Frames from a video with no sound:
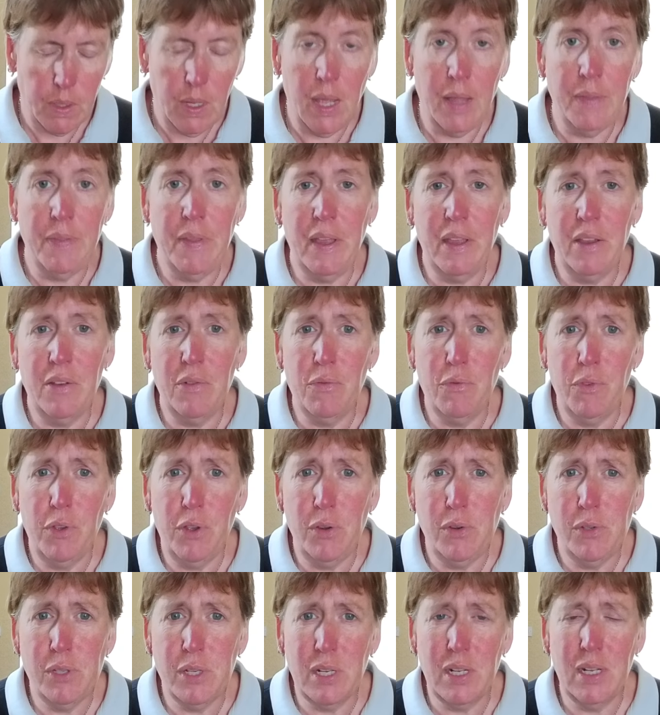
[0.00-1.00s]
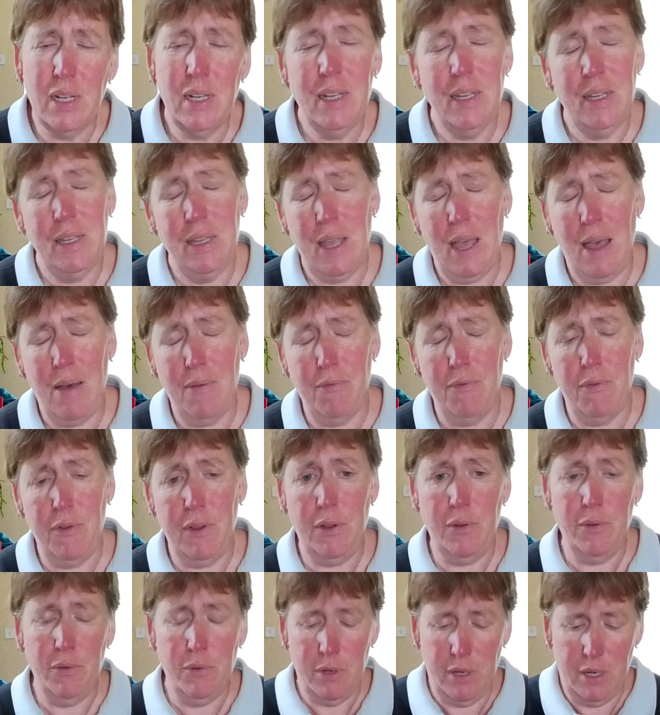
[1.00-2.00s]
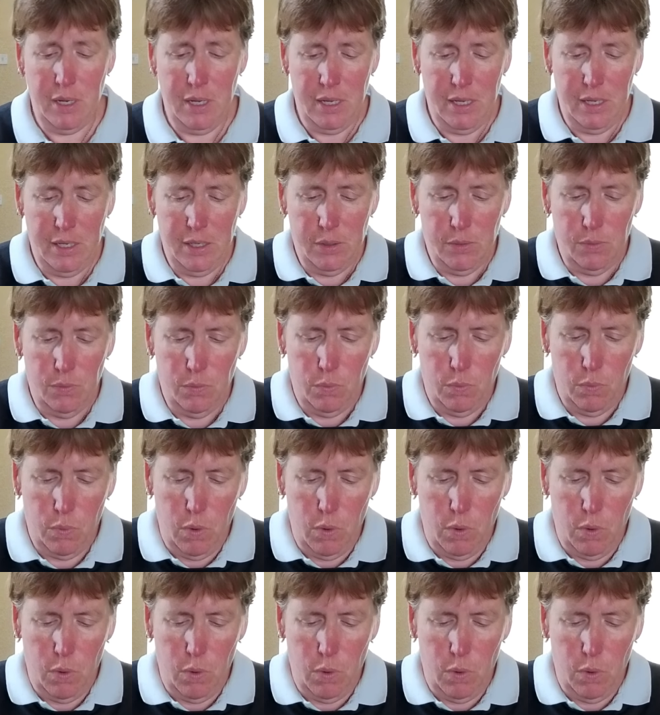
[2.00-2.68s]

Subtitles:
and then confusingly Canfield is